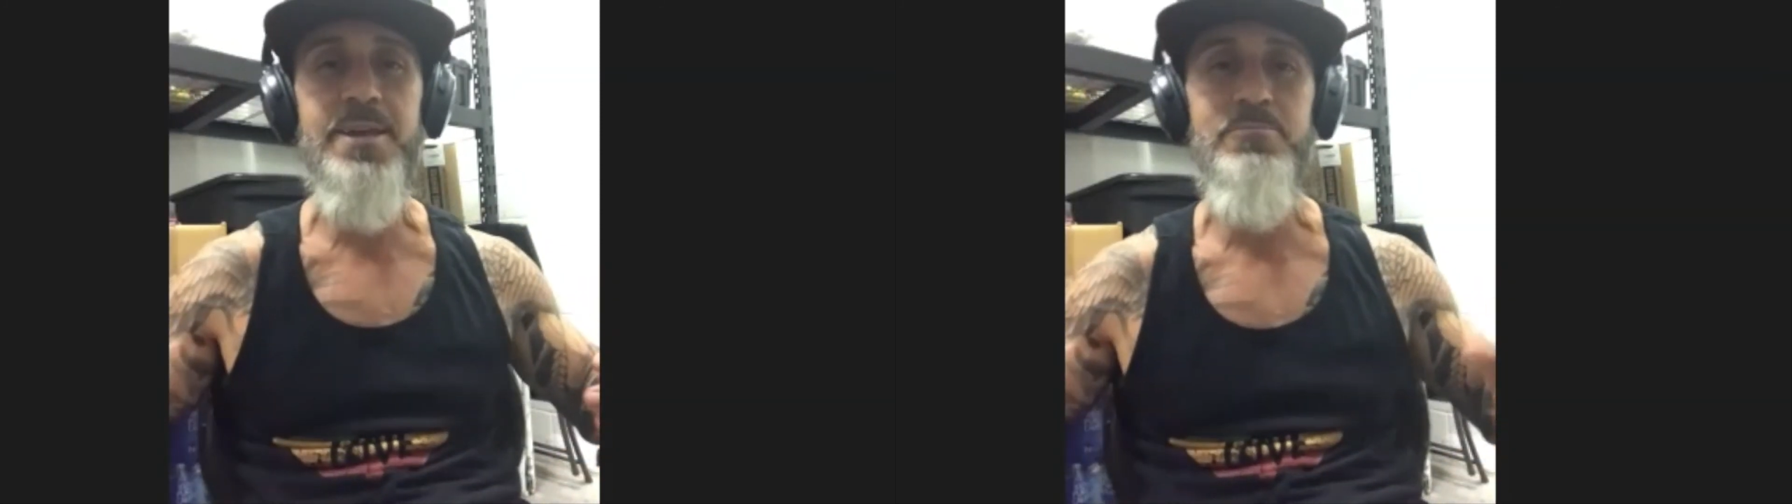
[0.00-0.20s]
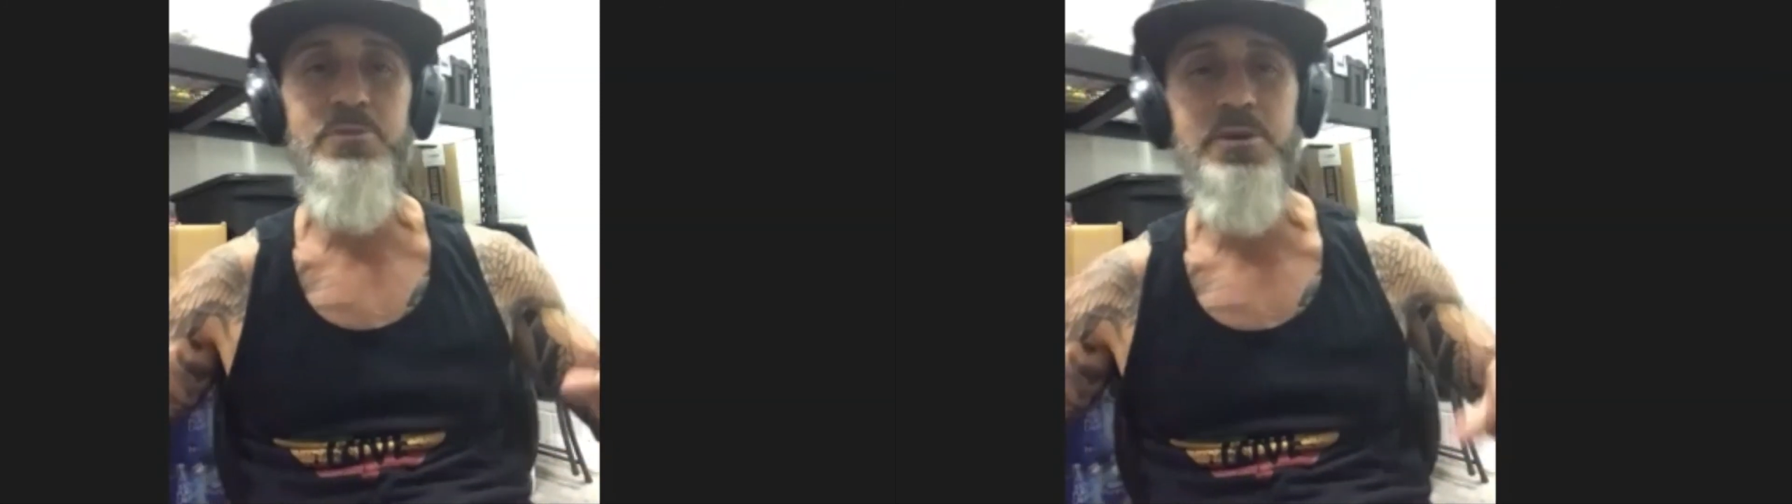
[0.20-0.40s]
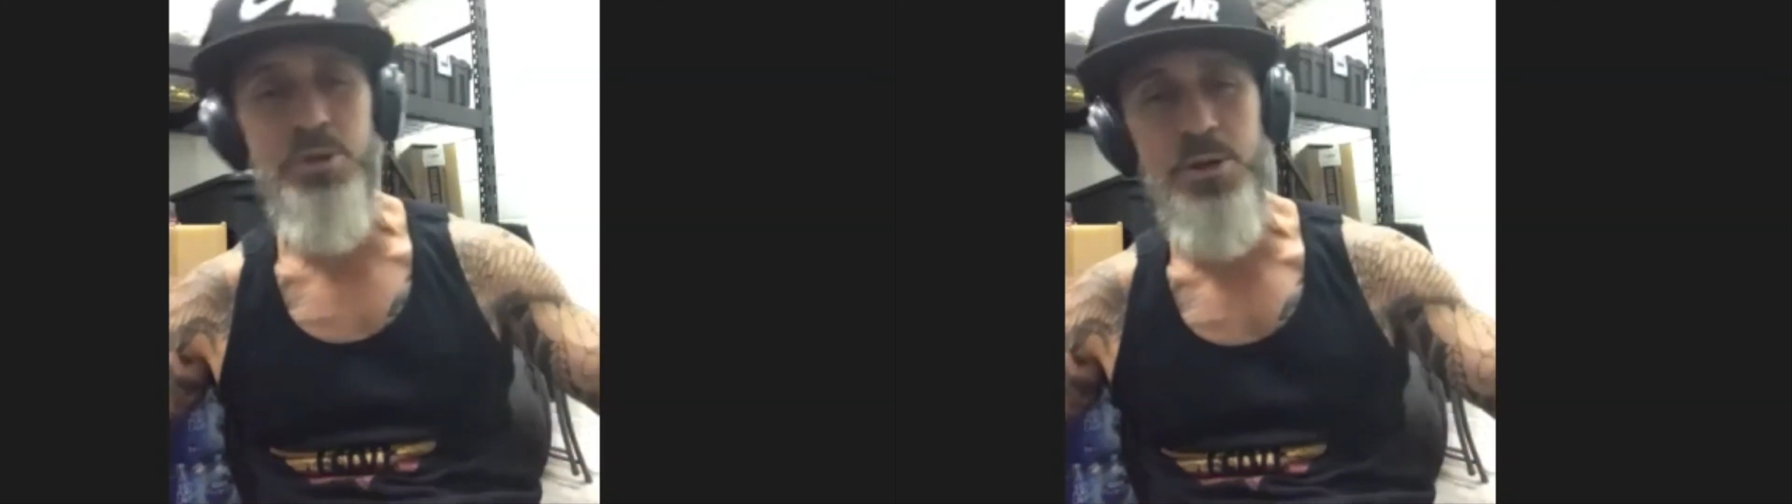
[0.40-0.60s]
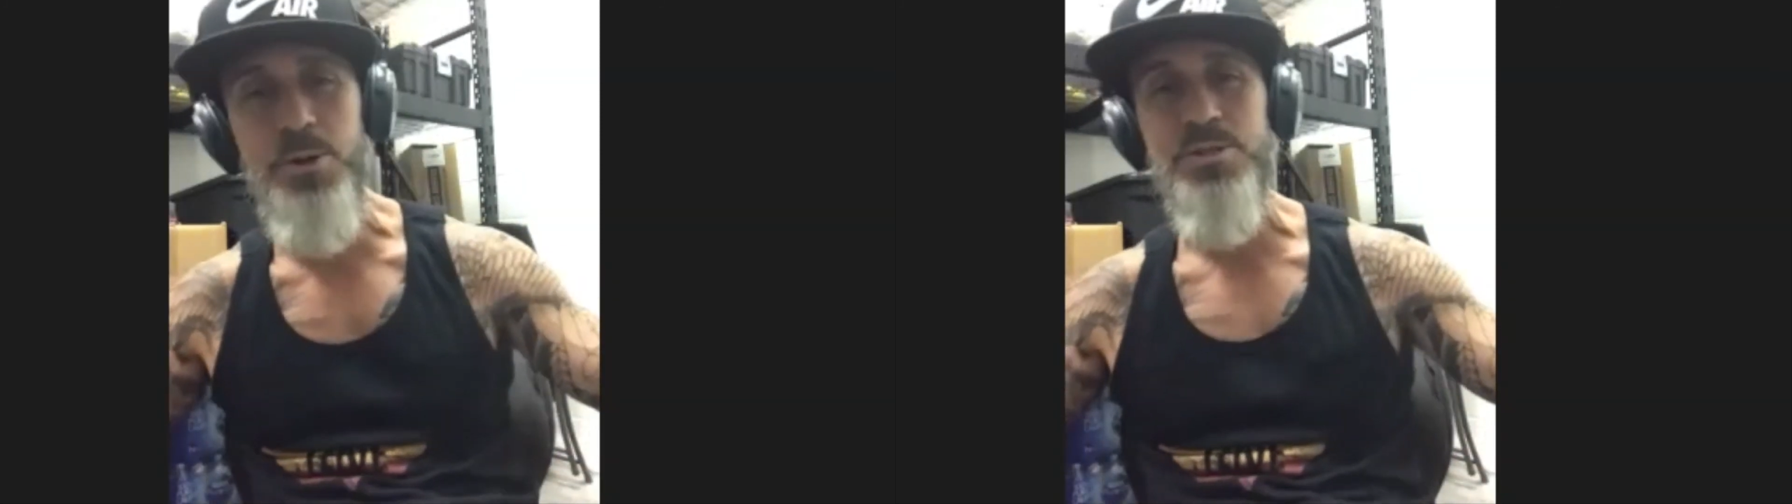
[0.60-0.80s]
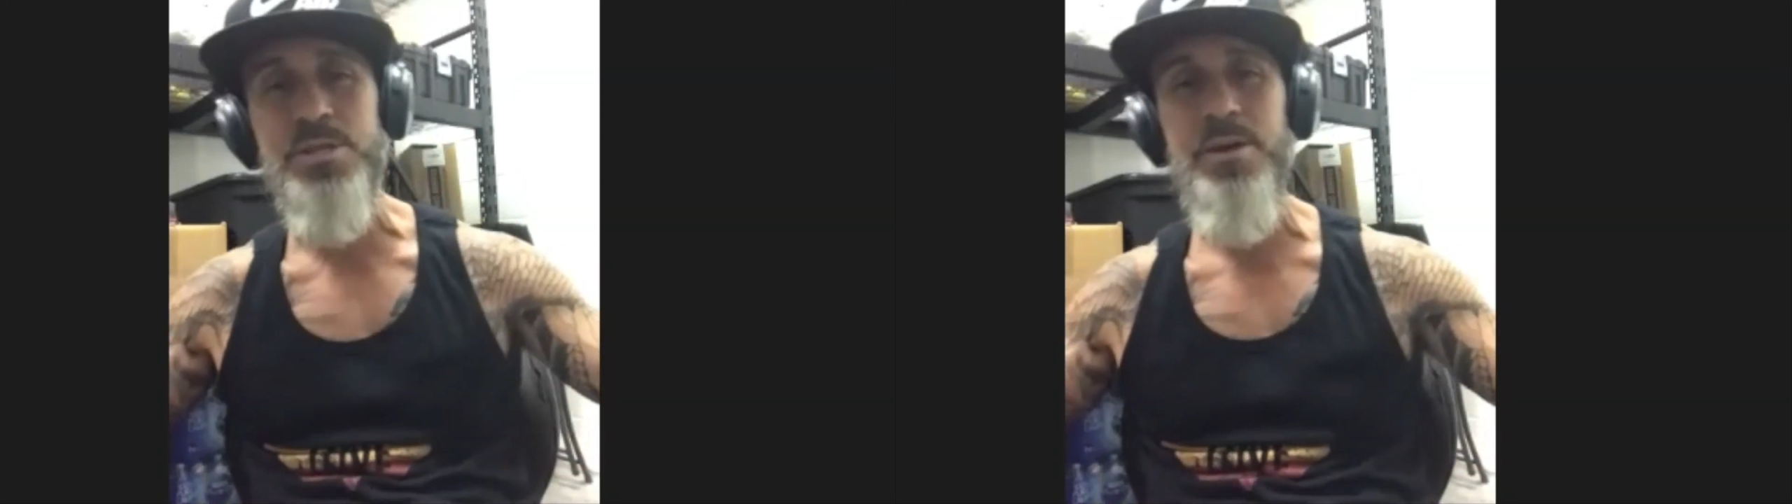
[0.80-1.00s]
can be
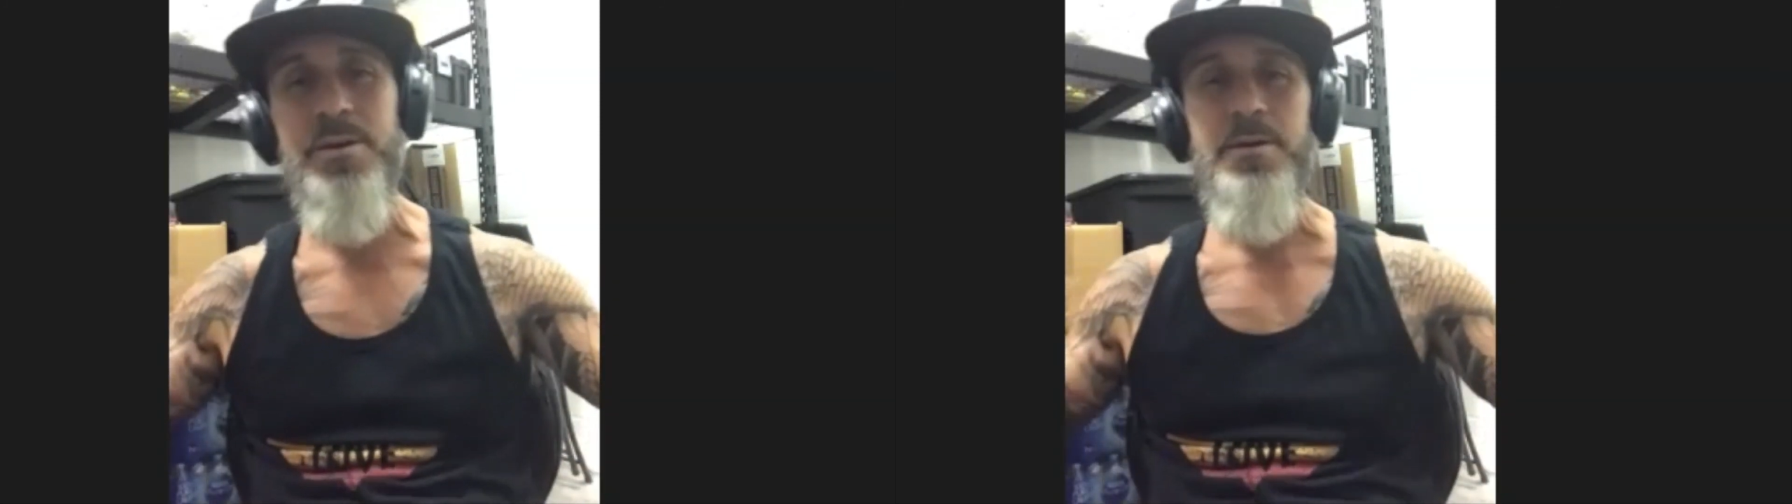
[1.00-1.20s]
abused.